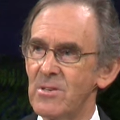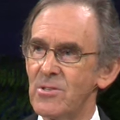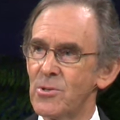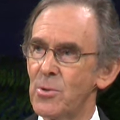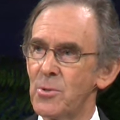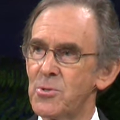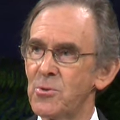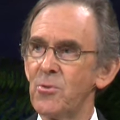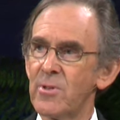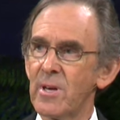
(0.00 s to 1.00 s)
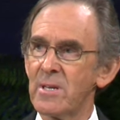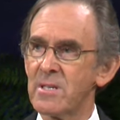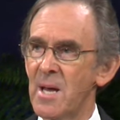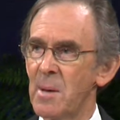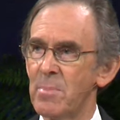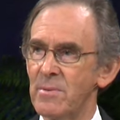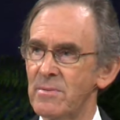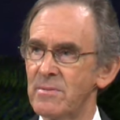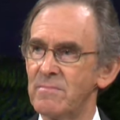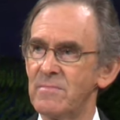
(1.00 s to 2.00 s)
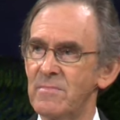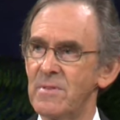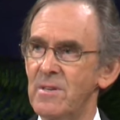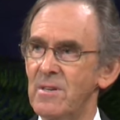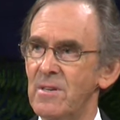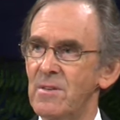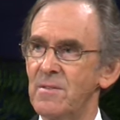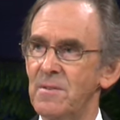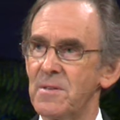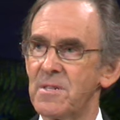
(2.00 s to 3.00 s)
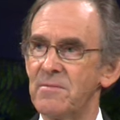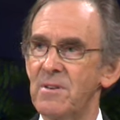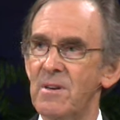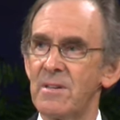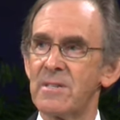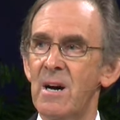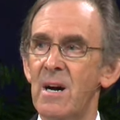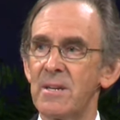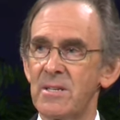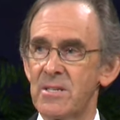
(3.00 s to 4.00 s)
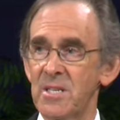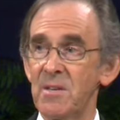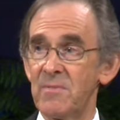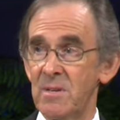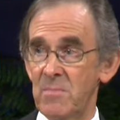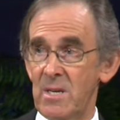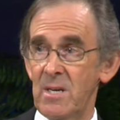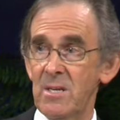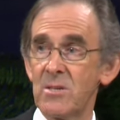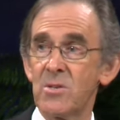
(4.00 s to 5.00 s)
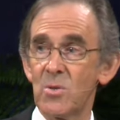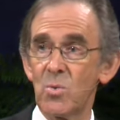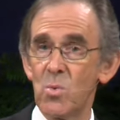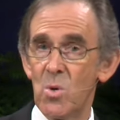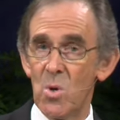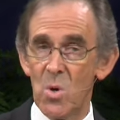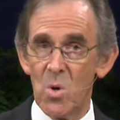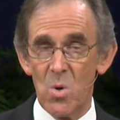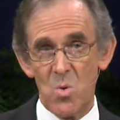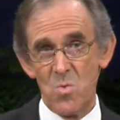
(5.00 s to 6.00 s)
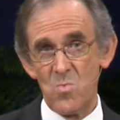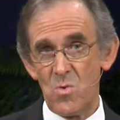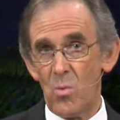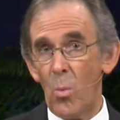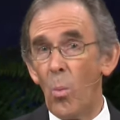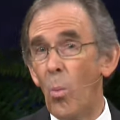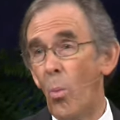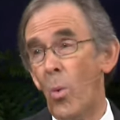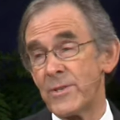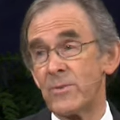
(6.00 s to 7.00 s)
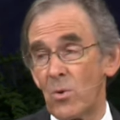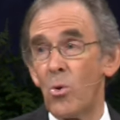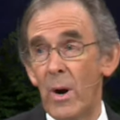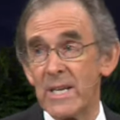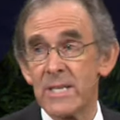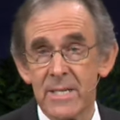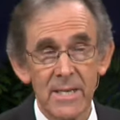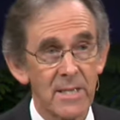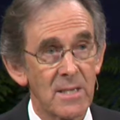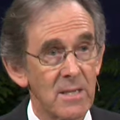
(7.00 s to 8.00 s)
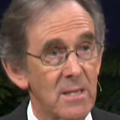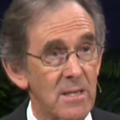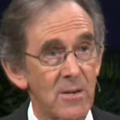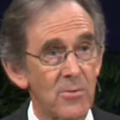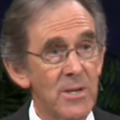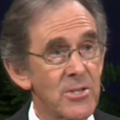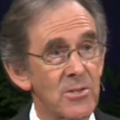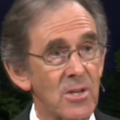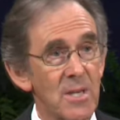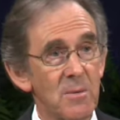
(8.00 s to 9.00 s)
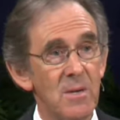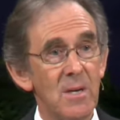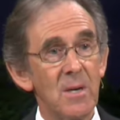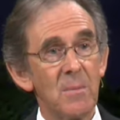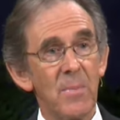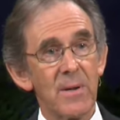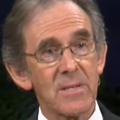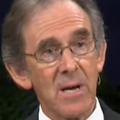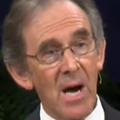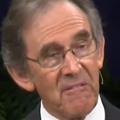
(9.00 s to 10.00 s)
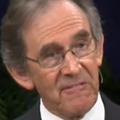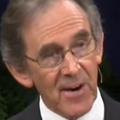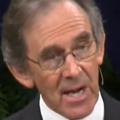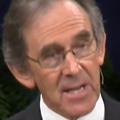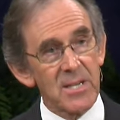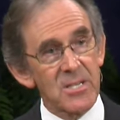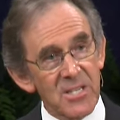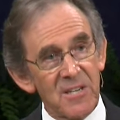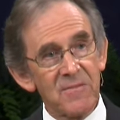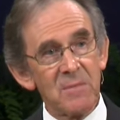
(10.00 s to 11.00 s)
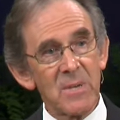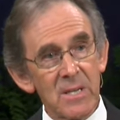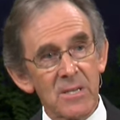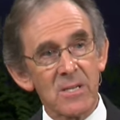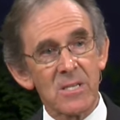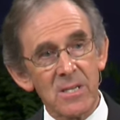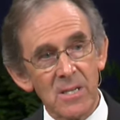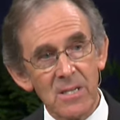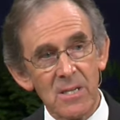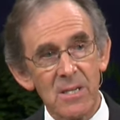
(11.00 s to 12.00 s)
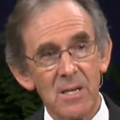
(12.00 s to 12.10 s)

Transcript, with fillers: So those two things happened. First of all, his heart deceived him into, wasn't quite sin originally, but his heart finally deceived him into sin.